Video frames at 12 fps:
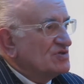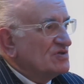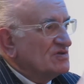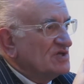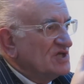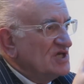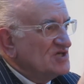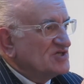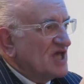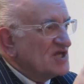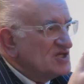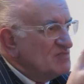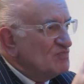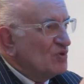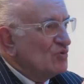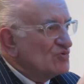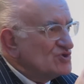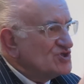And is that
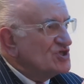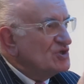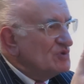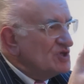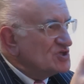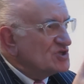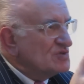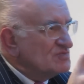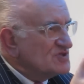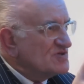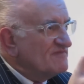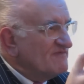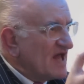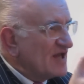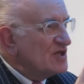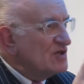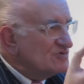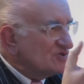important to you in terms of
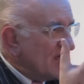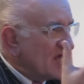values,